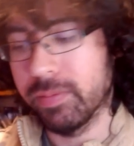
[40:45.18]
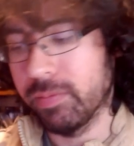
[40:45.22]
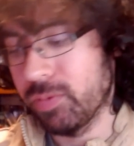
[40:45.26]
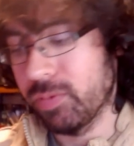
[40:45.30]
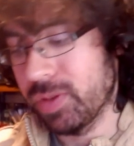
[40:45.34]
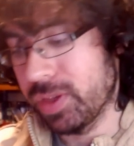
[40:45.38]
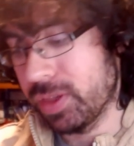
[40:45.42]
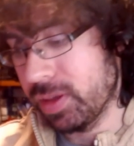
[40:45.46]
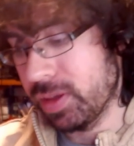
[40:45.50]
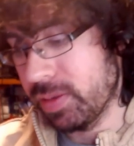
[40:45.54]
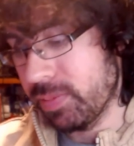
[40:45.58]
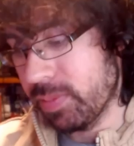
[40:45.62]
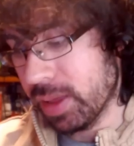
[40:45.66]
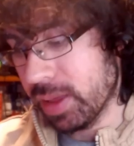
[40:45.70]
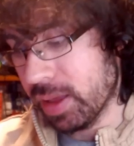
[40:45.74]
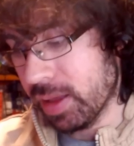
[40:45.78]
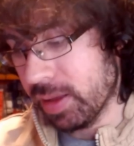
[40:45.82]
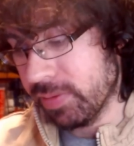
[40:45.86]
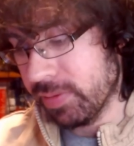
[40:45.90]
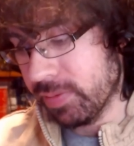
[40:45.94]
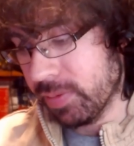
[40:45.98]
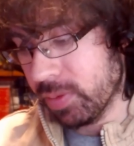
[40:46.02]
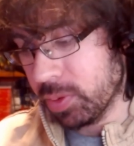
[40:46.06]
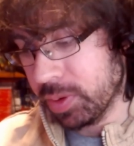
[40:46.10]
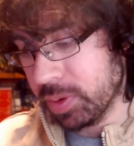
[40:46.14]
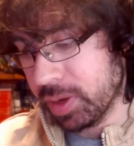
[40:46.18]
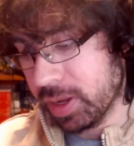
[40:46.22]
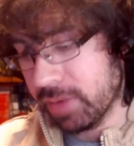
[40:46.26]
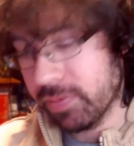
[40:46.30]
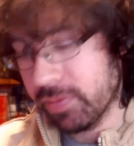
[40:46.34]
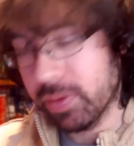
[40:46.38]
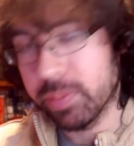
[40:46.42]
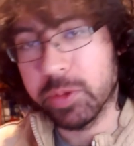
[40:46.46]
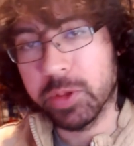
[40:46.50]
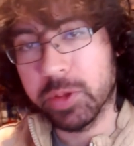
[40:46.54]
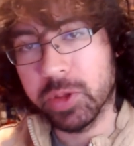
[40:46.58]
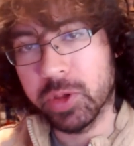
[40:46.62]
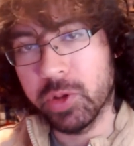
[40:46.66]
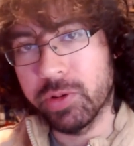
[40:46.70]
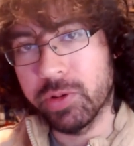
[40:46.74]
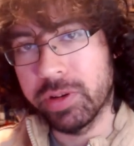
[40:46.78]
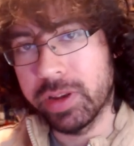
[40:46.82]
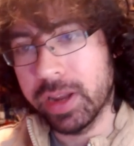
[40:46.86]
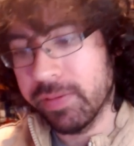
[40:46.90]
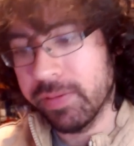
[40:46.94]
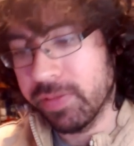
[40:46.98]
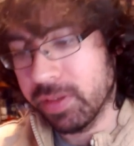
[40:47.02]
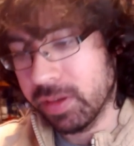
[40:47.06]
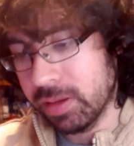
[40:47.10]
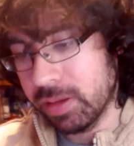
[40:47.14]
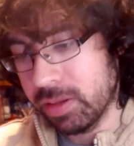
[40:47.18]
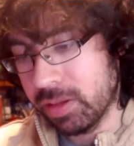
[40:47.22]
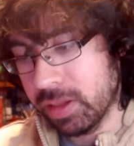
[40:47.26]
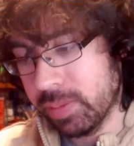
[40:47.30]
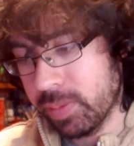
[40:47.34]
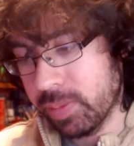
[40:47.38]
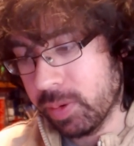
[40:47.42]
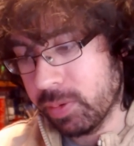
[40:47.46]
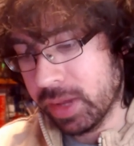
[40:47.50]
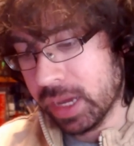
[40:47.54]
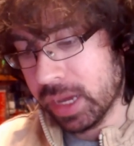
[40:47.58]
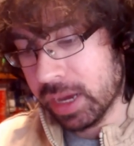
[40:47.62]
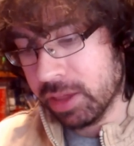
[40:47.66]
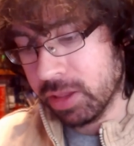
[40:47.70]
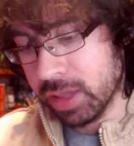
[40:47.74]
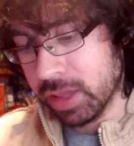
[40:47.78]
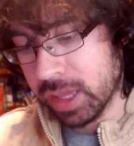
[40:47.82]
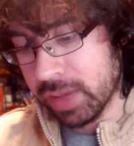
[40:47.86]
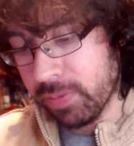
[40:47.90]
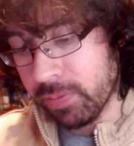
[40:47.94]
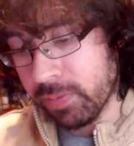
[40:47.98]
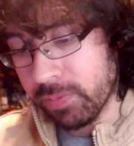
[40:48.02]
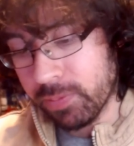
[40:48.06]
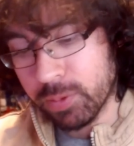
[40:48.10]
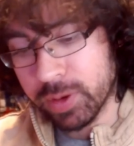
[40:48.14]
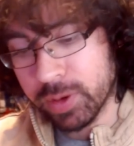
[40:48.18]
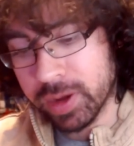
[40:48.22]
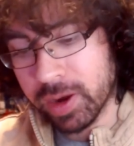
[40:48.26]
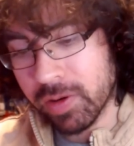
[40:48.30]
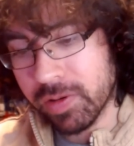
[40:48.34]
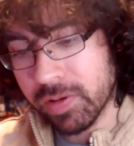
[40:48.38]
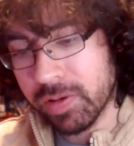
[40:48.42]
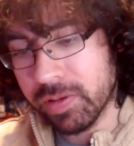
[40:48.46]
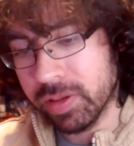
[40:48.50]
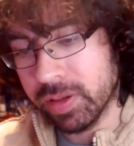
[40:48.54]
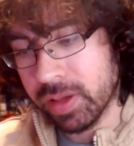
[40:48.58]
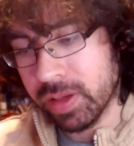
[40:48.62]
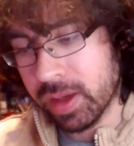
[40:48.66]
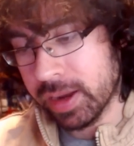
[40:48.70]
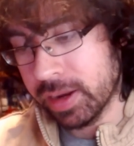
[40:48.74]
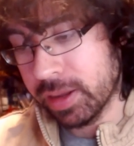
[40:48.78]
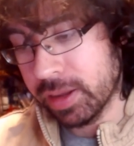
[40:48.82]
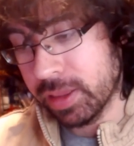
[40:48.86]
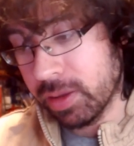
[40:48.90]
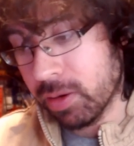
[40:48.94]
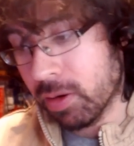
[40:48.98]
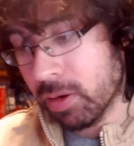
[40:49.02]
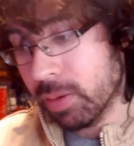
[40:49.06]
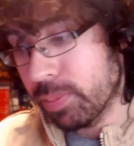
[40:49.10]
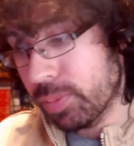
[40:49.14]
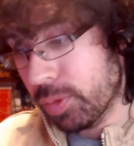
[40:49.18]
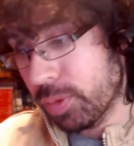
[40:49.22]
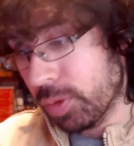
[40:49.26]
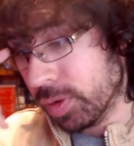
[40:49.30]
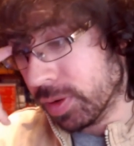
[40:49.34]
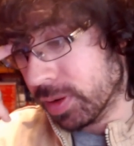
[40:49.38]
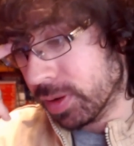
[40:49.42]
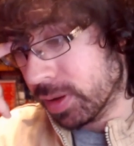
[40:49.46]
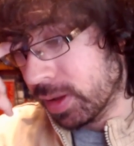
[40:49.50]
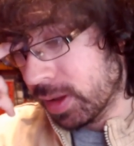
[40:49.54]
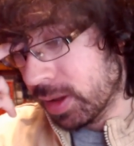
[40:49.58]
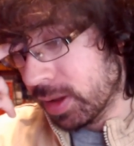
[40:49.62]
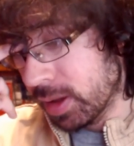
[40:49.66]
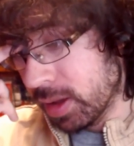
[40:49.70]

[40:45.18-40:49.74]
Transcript: We see a very kind of obscure dev CG, but we actually have a full character design in the art book.